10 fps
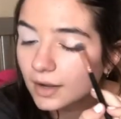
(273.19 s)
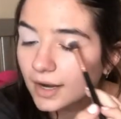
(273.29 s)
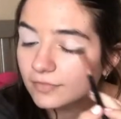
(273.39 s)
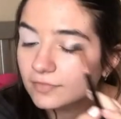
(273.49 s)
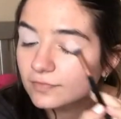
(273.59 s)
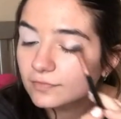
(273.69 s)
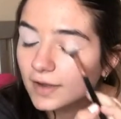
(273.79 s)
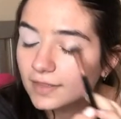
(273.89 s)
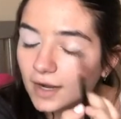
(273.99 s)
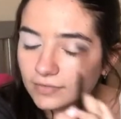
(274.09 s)
And I
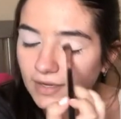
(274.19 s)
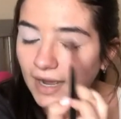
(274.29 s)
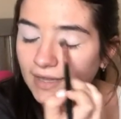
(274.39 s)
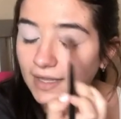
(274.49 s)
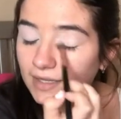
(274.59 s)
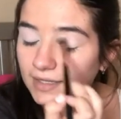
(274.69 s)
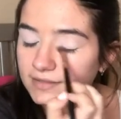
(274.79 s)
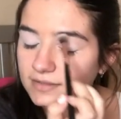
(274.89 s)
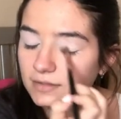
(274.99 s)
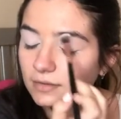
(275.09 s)
find that I have to highlight less,